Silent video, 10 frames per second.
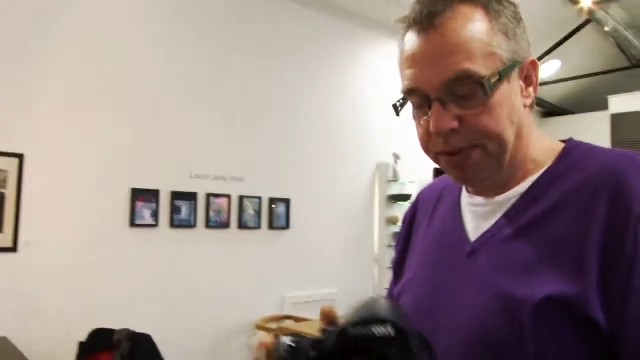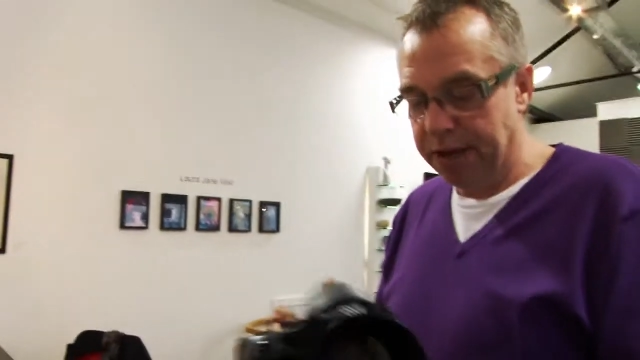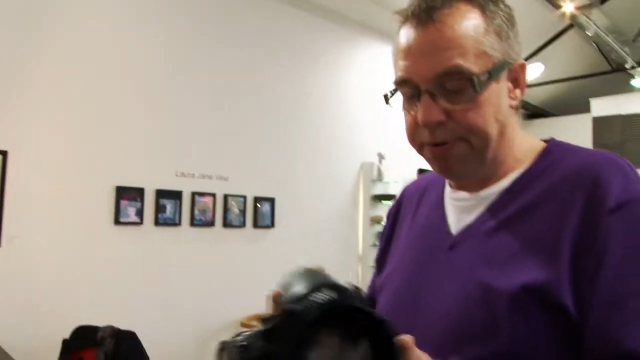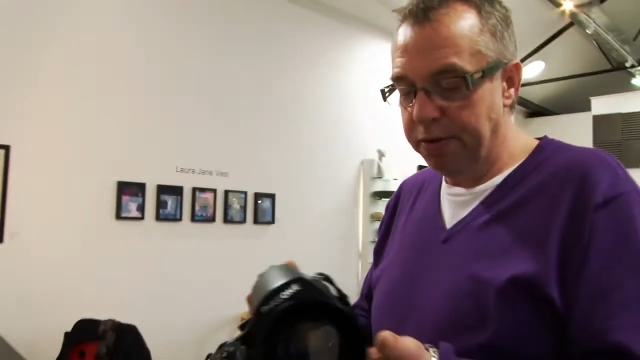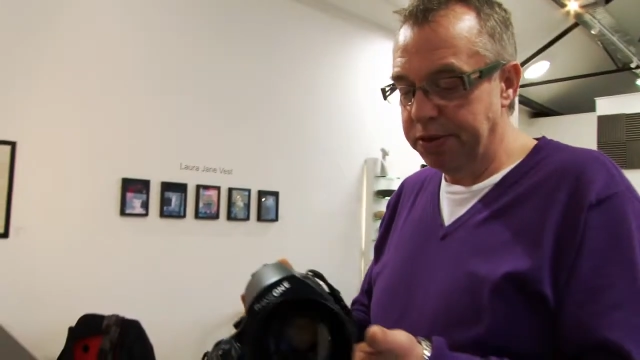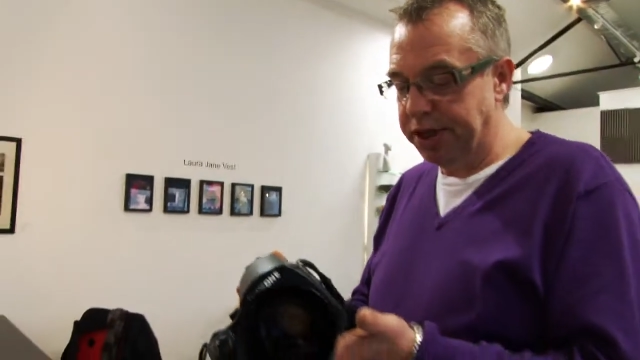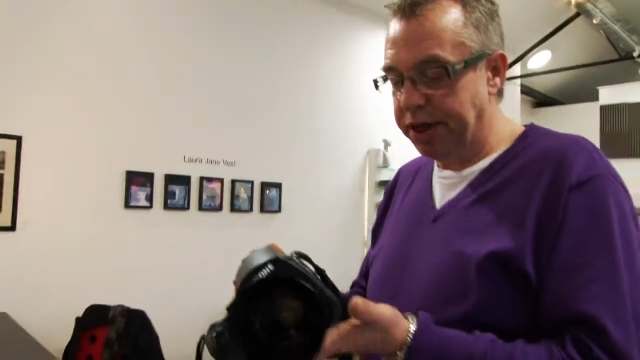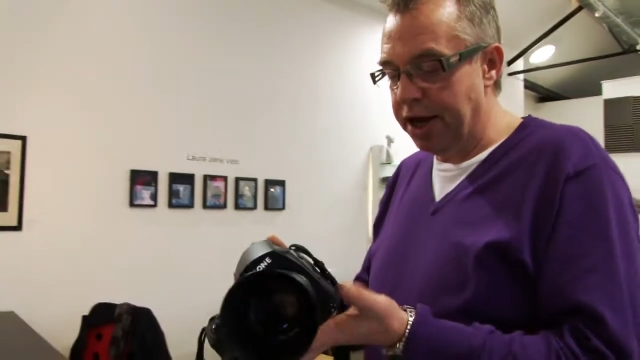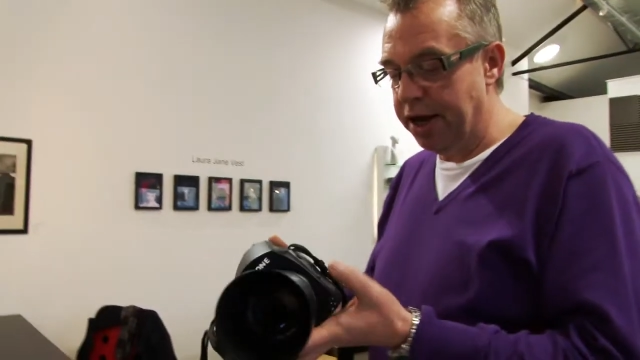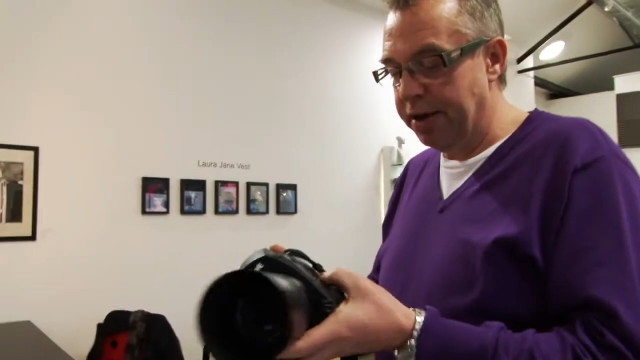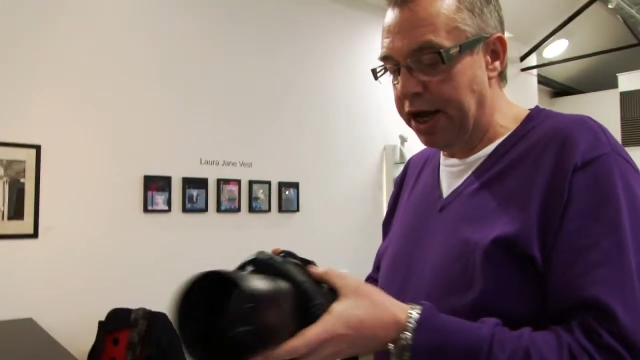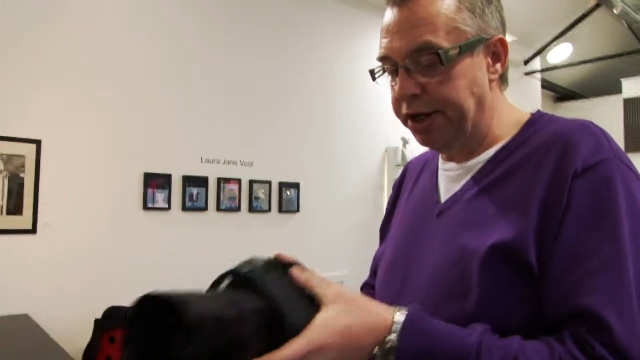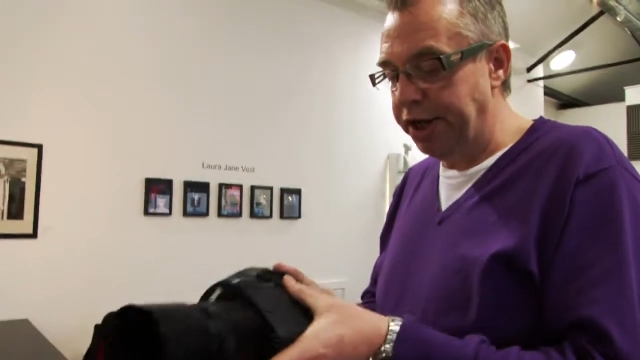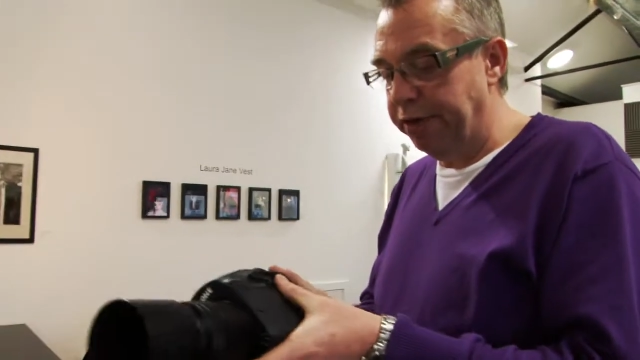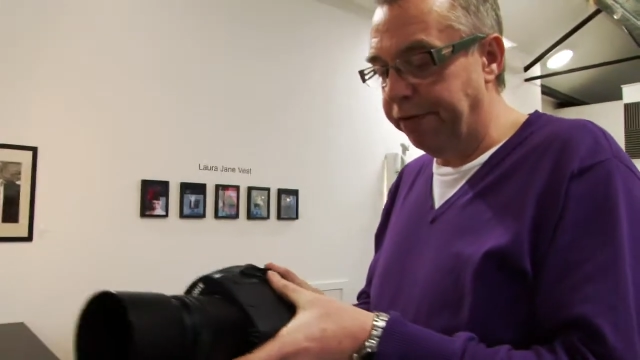I'm using a
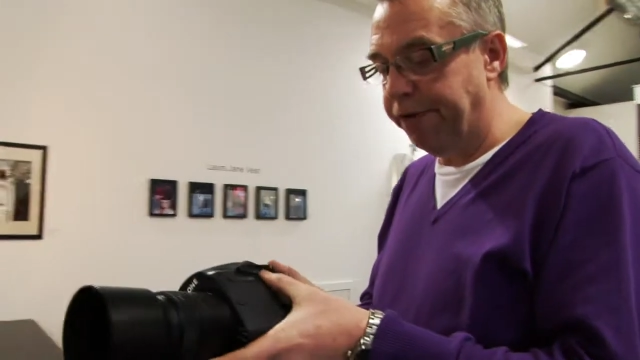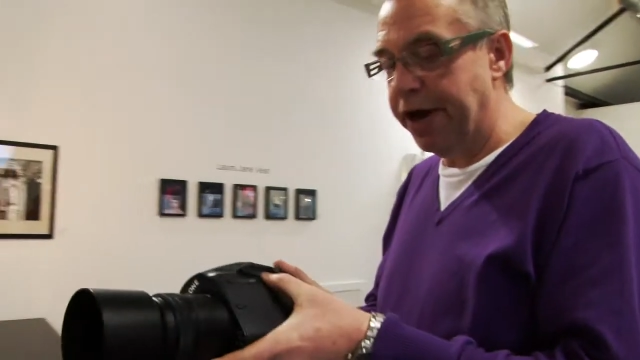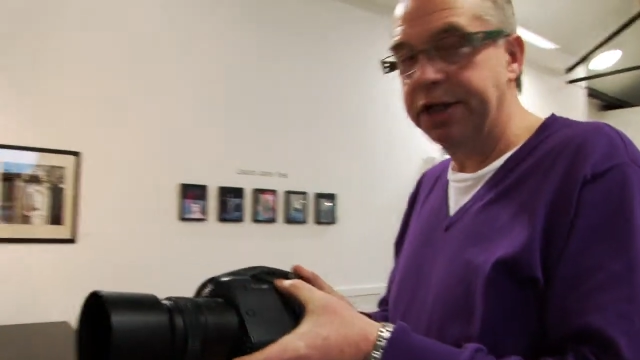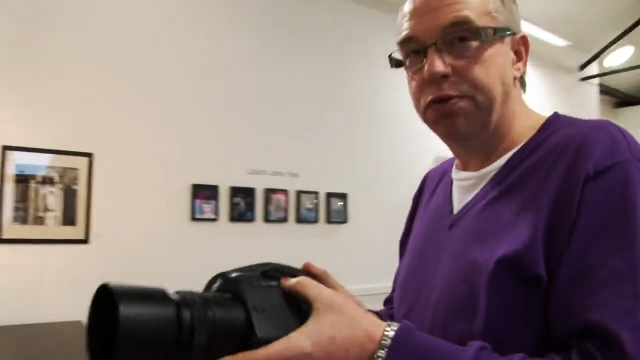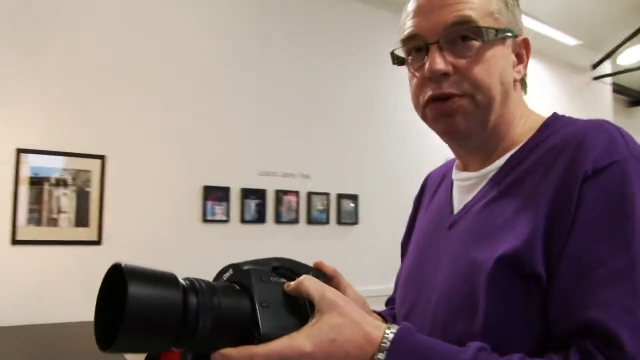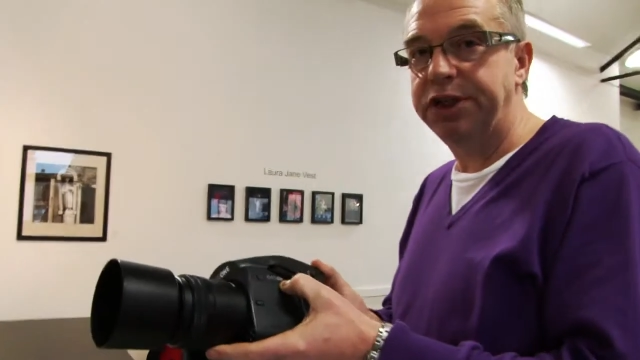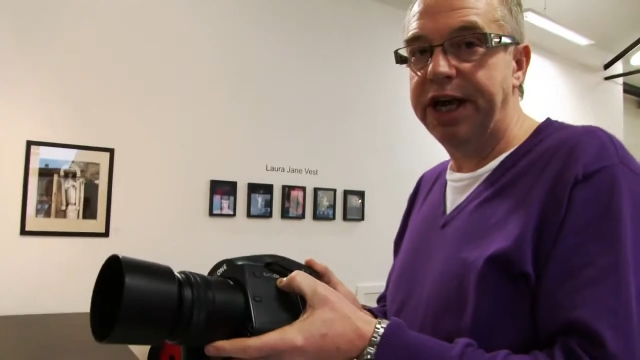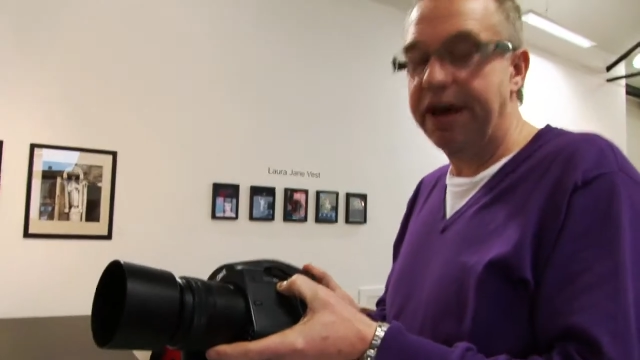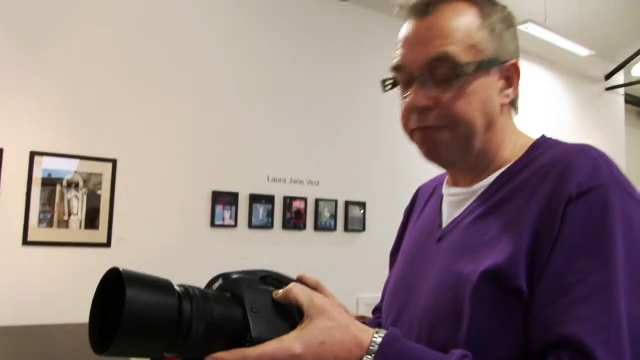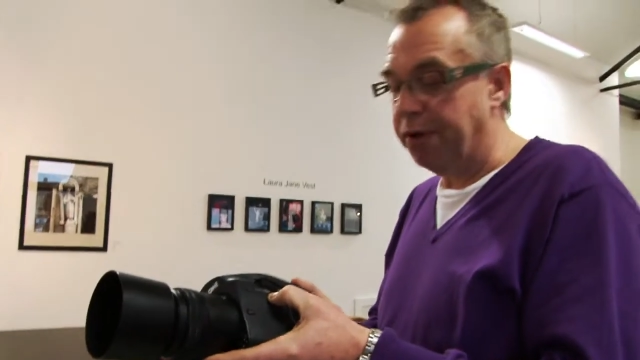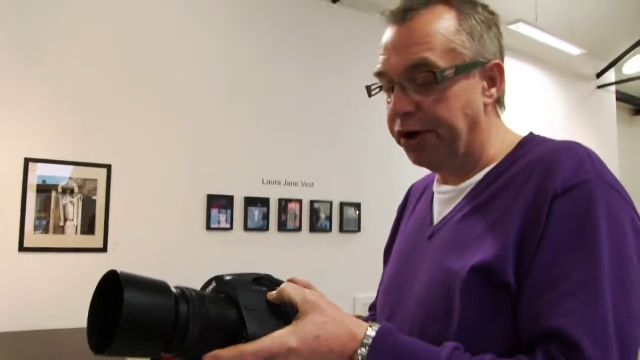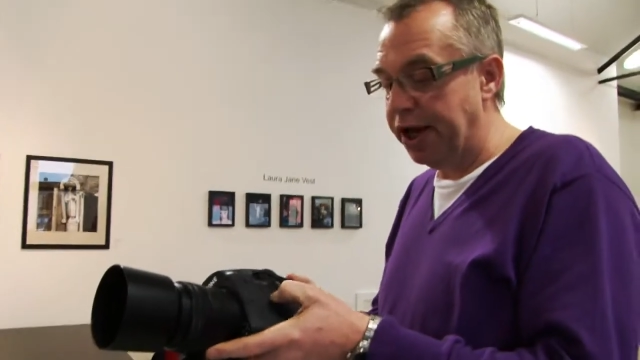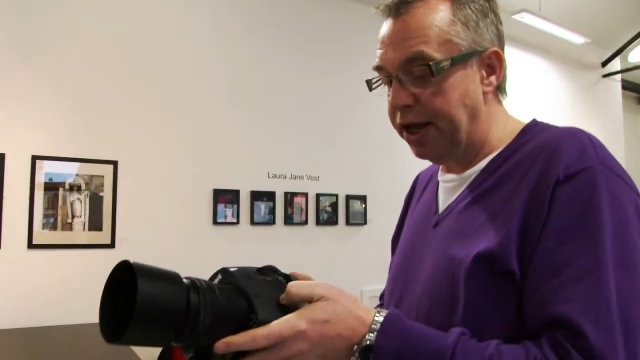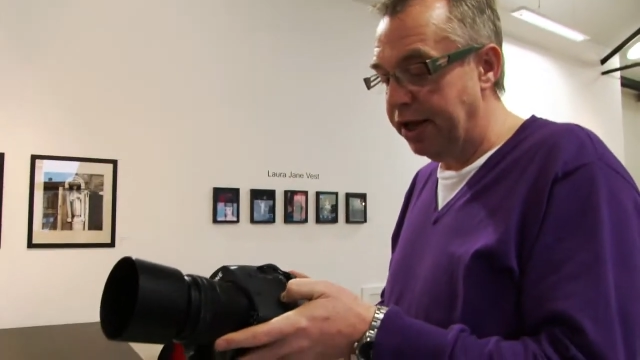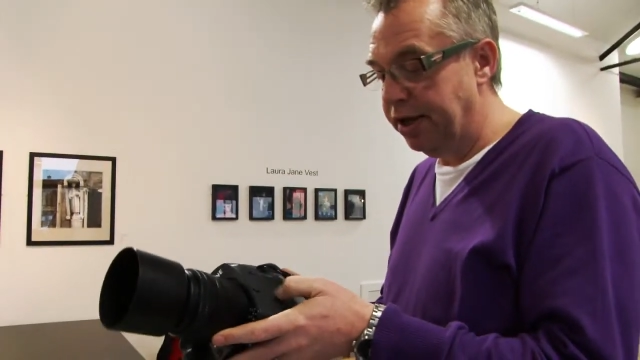new Phase 1 DF body